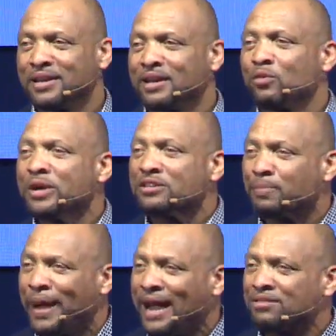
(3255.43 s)
And we as
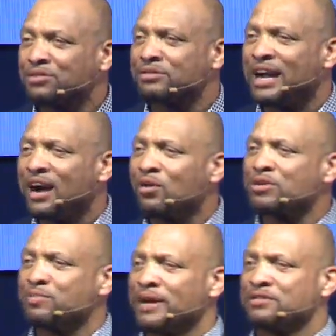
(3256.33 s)
pastors, our
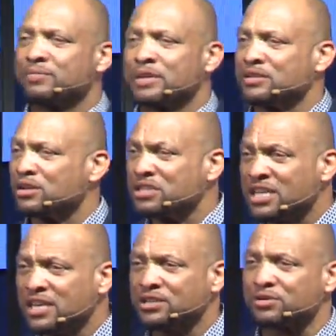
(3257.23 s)
responsibility are
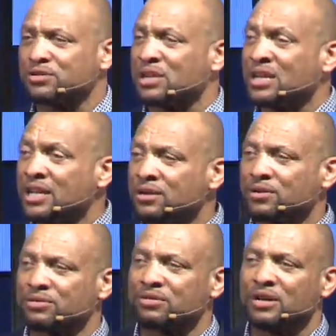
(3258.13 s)
teachers, are
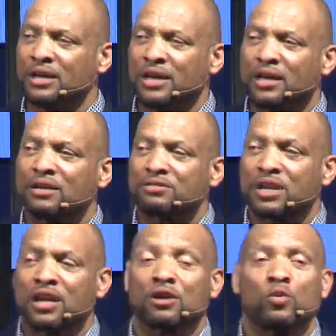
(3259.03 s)
leaders, is to
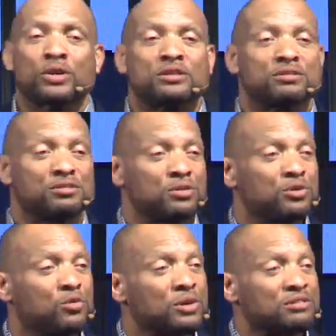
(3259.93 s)
hear what does the
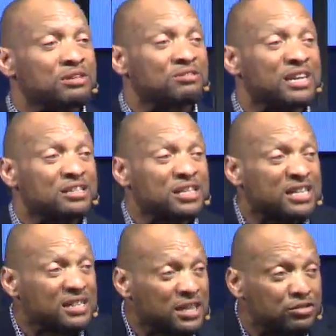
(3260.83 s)
Lord wants to say to
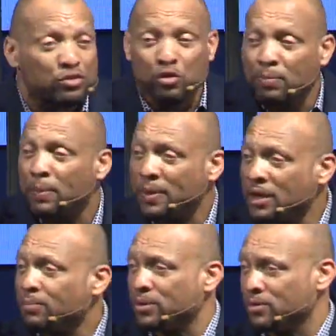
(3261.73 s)
this group of
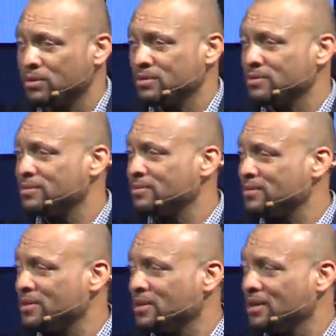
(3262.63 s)
people.
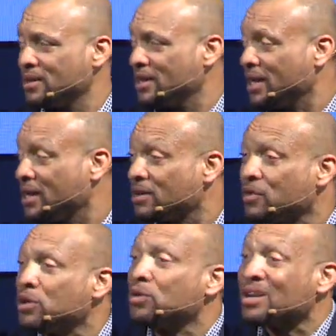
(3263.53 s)
And if
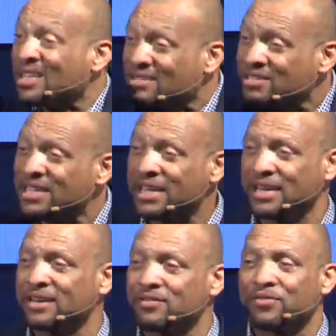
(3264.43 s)
you will listen
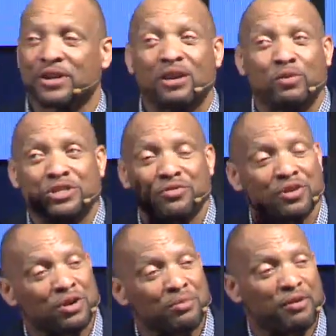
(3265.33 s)
in, forget what you've
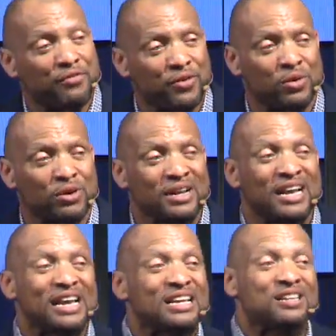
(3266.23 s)
learned before.
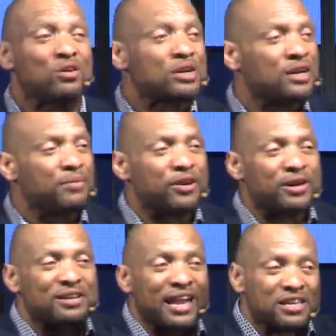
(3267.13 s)
Don't come here
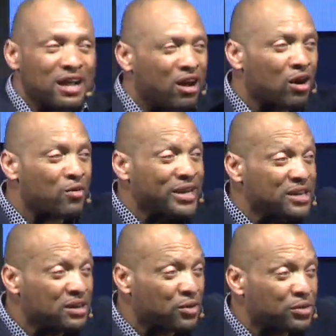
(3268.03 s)
like you already
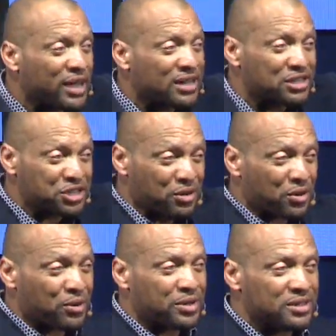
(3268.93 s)
know that because you
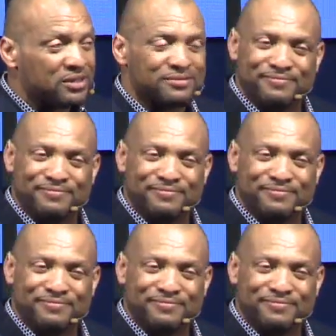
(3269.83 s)
heard it.